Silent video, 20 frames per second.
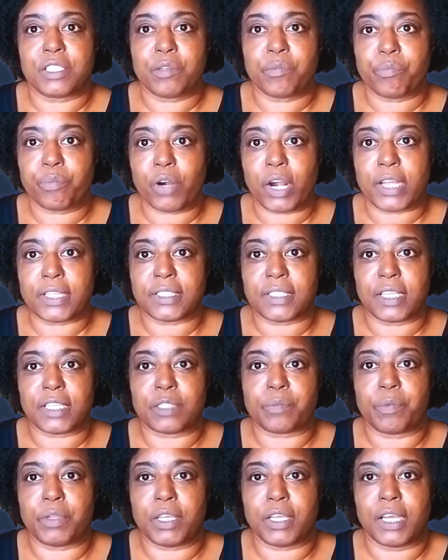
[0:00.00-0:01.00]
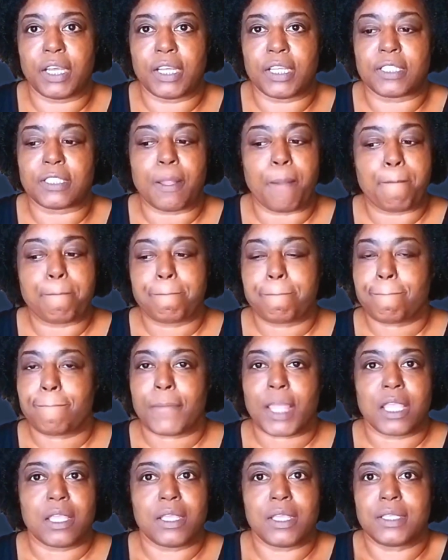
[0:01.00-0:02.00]
process, because
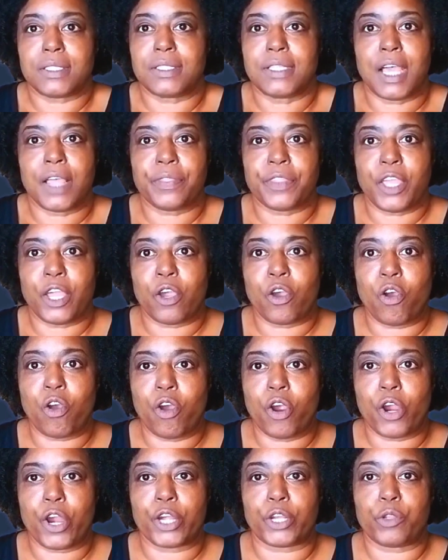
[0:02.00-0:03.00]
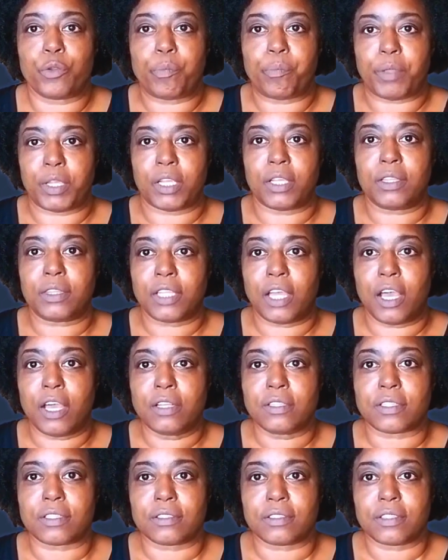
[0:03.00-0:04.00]
it's not that hard. You pick a
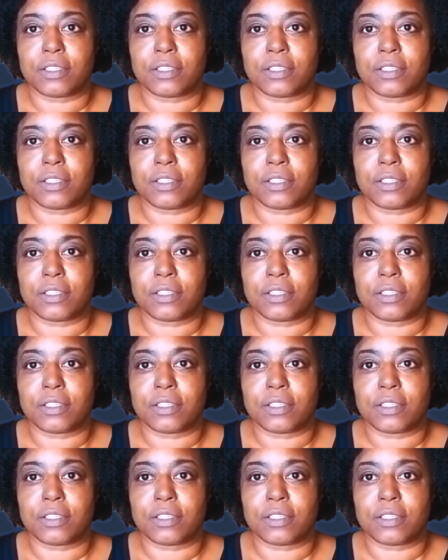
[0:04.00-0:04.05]
thought,